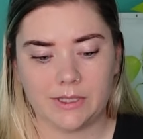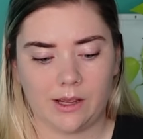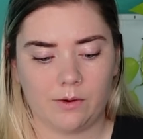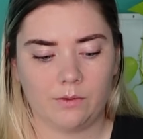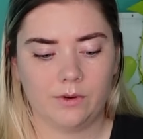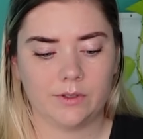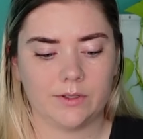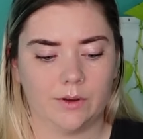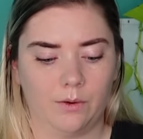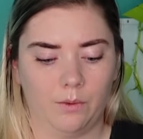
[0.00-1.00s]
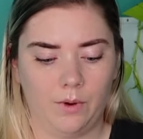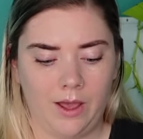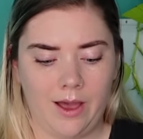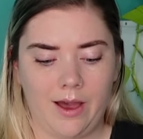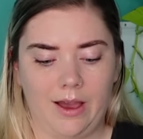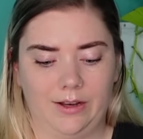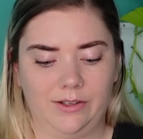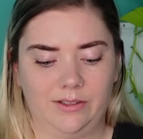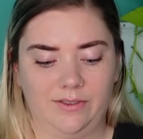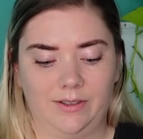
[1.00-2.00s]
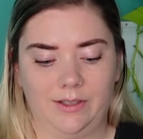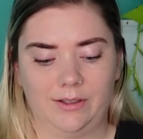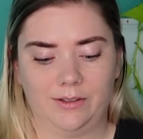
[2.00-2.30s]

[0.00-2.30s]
down. So I just feel like